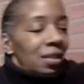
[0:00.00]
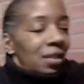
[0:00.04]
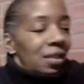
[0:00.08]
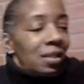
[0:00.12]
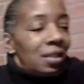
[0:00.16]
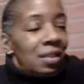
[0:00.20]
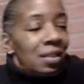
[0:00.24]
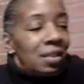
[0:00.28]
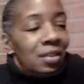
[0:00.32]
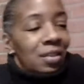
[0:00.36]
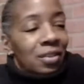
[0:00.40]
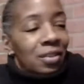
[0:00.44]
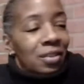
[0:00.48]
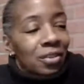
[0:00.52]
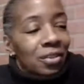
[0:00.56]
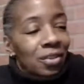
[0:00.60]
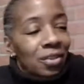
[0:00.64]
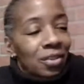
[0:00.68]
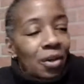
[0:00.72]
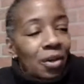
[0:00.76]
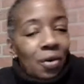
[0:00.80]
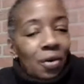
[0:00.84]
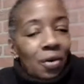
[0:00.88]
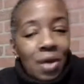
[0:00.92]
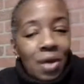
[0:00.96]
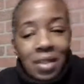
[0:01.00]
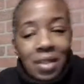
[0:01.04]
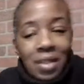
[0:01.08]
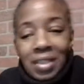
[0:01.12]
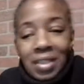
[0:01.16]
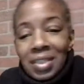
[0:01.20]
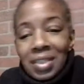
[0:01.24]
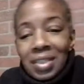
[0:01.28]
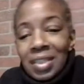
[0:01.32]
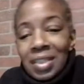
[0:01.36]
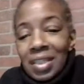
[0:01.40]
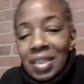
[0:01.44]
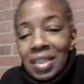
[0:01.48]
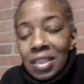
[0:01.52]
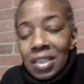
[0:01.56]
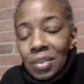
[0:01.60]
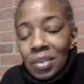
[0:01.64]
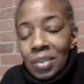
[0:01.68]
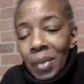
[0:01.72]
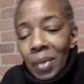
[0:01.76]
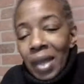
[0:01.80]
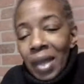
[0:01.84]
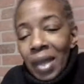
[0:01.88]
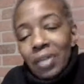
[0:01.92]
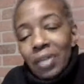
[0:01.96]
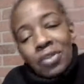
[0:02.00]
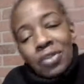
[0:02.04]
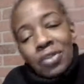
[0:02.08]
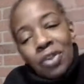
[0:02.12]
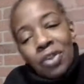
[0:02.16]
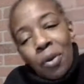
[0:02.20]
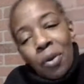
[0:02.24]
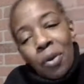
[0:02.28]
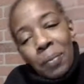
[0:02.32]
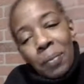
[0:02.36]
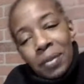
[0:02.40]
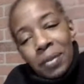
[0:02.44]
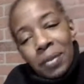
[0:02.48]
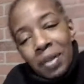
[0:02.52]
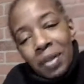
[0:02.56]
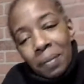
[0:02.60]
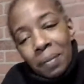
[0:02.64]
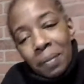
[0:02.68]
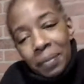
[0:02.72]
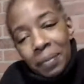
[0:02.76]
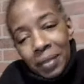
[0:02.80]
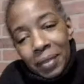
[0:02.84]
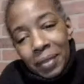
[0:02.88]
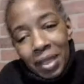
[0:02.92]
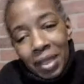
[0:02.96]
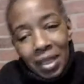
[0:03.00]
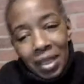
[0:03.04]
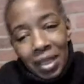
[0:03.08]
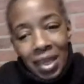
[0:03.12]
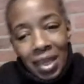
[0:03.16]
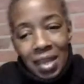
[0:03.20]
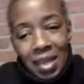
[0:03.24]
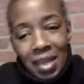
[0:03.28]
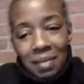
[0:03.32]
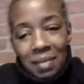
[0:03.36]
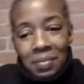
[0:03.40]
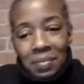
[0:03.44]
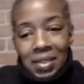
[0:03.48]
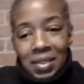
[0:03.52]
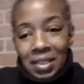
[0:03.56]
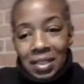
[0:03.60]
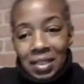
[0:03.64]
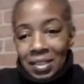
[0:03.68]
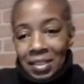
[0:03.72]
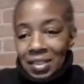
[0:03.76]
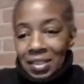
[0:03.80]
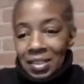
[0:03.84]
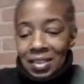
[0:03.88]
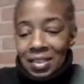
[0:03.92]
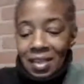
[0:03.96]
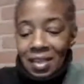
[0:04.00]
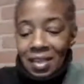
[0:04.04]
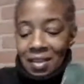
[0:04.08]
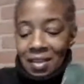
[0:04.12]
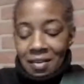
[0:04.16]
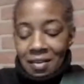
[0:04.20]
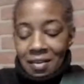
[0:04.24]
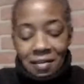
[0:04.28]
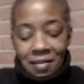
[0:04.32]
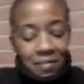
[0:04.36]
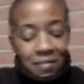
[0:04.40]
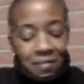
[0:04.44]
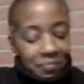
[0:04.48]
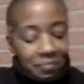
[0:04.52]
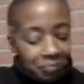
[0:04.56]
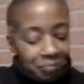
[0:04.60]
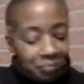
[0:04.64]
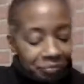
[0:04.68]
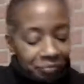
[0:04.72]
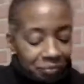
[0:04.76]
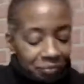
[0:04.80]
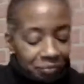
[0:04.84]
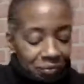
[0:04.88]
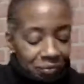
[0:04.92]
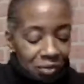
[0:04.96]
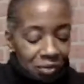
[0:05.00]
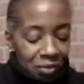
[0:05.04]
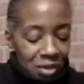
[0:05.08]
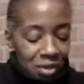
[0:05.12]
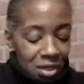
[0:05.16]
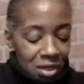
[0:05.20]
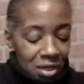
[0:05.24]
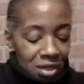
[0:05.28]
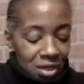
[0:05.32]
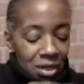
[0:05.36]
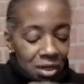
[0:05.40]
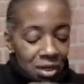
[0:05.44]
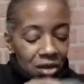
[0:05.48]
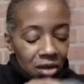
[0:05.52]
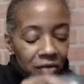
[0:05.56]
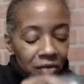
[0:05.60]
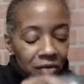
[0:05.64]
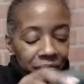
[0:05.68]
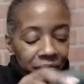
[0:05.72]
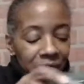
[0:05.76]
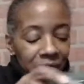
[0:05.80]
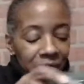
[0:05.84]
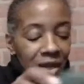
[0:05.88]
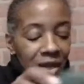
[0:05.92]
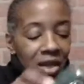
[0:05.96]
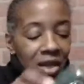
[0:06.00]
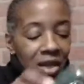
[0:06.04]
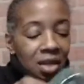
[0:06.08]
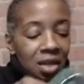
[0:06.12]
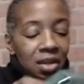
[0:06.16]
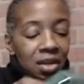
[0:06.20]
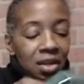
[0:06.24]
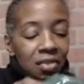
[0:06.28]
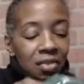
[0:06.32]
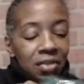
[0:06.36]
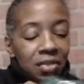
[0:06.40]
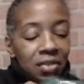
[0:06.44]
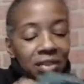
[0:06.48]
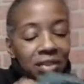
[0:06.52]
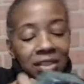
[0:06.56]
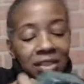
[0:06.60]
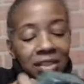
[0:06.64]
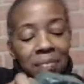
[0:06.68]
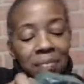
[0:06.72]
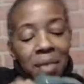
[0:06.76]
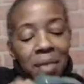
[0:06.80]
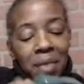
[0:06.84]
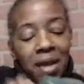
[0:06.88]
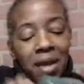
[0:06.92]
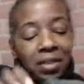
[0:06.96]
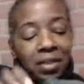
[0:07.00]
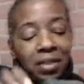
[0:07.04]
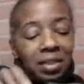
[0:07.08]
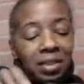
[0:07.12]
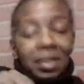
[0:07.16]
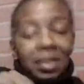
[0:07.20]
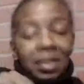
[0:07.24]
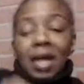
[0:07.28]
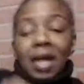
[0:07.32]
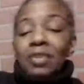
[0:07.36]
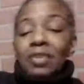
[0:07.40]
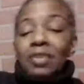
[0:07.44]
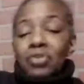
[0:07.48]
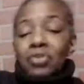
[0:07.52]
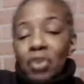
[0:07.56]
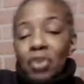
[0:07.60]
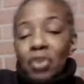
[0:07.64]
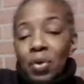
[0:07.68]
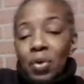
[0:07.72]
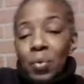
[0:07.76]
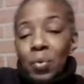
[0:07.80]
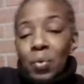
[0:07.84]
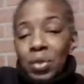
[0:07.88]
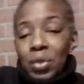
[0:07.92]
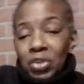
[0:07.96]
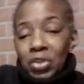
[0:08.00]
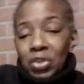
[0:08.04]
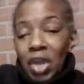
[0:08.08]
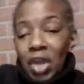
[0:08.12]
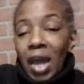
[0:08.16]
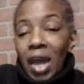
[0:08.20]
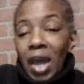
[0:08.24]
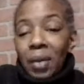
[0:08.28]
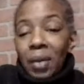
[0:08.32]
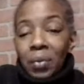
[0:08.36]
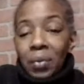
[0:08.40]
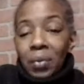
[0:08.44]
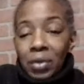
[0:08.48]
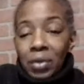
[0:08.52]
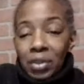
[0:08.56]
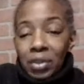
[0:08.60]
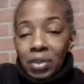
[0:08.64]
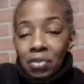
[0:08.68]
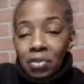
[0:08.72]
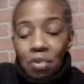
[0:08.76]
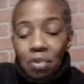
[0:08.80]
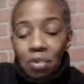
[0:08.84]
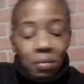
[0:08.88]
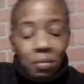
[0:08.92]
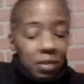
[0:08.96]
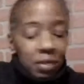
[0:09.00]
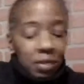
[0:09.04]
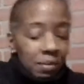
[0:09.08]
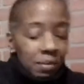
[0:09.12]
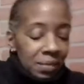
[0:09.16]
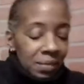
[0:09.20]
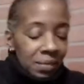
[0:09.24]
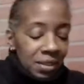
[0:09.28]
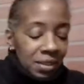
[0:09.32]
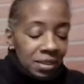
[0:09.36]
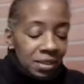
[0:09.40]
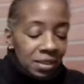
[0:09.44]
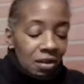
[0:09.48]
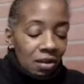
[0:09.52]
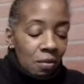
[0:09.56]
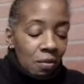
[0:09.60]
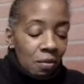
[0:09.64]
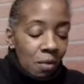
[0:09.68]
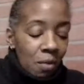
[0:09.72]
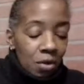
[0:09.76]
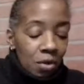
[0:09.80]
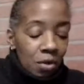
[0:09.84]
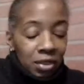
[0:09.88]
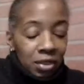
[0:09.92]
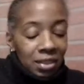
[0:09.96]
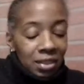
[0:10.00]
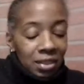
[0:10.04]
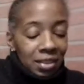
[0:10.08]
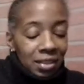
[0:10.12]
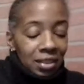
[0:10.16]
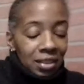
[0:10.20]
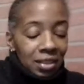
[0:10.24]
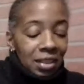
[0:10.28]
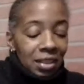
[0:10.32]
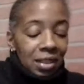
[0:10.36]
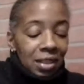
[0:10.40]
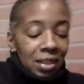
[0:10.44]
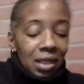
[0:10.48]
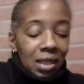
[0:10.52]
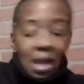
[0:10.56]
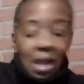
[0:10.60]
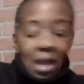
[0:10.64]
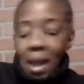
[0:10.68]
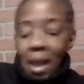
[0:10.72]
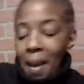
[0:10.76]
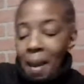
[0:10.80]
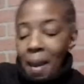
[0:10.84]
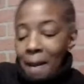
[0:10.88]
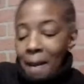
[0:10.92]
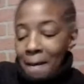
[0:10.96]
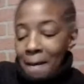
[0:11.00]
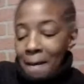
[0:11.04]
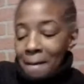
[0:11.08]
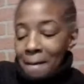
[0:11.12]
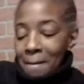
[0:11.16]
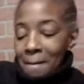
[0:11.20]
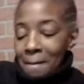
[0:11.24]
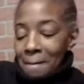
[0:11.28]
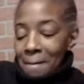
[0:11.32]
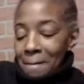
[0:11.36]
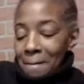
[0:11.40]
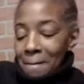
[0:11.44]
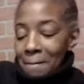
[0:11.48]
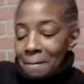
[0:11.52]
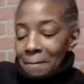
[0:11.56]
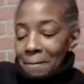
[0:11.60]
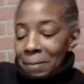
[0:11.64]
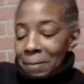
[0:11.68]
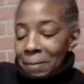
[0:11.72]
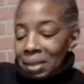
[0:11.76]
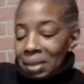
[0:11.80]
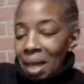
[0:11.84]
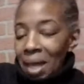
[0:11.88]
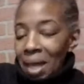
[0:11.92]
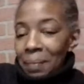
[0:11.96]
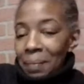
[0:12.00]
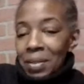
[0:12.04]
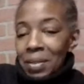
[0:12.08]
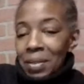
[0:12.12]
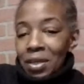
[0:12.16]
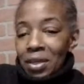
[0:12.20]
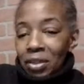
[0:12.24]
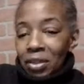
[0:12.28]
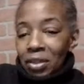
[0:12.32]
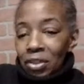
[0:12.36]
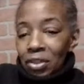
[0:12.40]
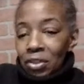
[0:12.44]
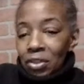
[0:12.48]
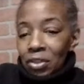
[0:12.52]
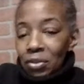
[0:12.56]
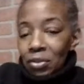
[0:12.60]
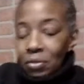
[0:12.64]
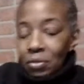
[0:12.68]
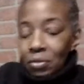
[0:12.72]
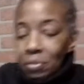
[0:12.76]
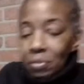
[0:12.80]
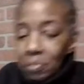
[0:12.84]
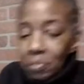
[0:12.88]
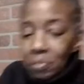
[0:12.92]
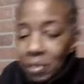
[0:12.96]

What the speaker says: So, and this is the easy way. I just opened up a can of beans and put it in here. Now, this is my cilantro, which I would normally be ceremoniously plopping a cube.